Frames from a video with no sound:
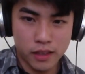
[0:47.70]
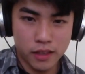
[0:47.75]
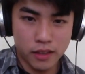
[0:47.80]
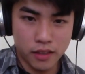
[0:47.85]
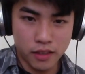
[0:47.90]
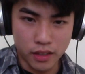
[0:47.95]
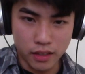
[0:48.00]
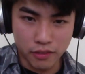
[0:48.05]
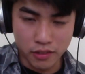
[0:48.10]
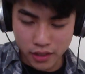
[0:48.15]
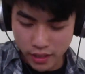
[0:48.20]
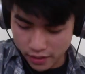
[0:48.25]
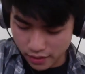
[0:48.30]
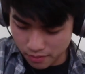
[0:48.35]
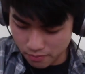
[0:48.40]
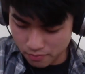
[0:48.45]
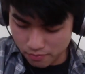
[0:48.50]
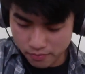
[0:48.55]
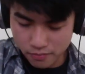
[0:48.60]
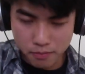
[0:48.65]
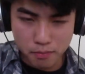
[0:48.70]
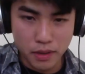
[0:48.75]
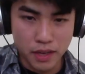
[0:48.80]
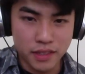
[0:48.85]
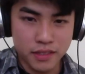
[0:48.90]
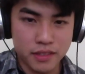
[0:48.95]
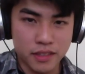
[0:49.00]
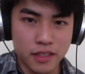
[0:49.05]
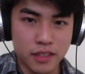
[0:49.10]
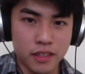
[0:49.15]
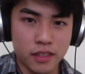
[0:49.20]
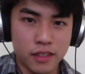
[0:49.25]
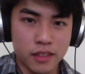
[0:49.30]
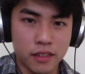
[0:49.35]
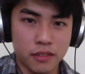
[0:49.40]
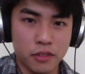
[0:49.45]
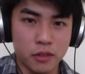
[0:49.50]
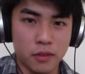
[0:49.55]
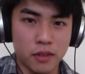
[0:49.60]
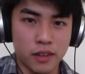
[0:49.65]
can even add the bass E
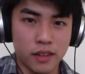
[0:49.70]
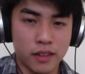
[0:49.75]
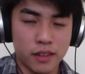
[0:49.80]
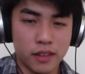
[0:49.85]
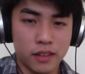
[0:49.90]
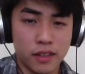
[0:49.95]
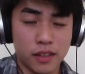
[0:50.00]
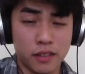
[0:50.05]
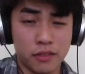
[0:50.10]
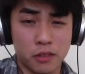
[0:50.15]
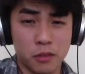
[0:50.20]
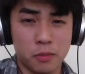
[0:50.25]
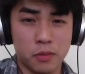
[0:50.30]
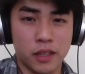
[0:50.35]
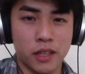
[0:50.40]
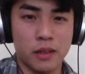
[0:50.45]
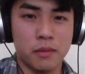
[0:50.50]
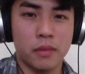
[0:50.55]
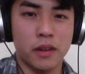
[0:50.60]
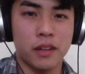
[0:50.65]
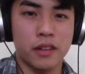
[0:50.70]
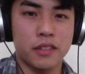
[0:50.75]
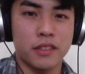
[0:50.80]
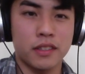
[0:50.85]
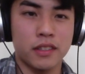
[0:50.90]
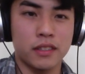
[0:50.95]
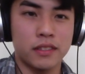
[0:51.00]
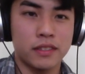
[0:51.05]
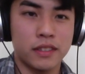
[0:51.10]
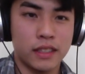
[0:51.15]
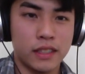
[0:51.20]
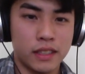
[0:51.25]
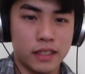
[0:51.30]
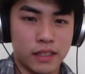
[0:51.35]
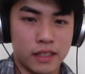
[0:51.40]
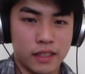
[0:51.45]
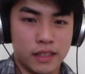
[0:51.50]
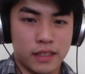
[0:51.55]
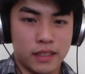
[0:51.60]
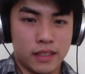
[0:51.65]
if you want, if you're playing by yourself,
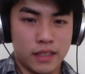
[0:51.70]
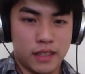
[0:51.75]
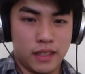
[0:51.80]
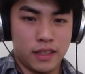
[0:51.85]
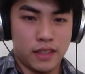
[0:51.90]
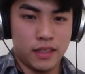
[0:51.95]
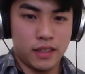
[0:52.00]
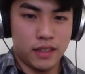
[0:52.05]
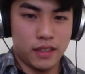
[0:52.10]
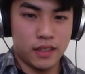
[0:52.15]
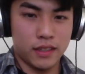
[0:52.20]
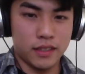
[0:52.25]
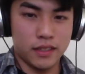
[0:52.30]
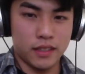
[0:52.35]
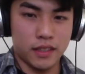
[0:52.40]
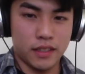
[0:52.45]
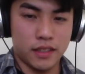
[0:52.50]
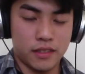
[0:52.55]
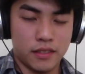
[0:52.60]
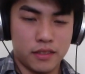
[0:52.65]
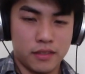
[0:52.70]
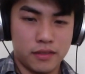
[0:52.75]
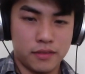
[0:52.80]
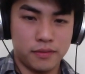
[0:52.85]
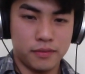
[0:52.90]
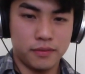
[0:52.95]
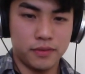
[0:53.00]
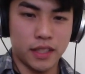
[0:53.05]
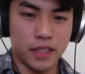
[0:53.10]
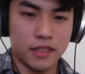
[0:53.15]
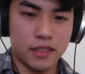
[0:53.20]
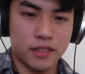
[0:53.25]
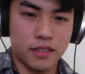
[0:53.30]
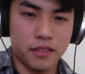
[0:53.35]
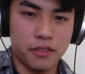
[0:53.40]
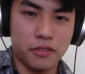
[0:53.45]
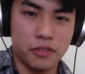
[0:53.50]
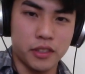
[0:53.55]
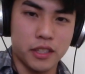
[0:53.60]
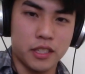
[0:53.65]
because that's the
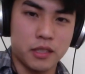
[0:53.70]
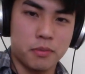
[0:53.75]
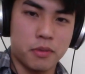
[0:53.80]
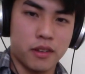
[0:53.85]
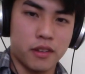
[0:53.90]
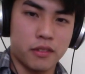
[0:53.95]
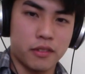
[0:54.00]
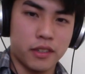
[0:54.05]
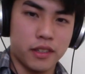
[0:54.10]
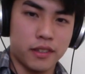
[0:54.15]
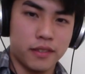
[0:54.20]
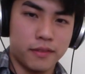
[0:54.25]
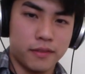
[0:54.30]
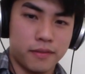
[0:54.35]
fleas part right.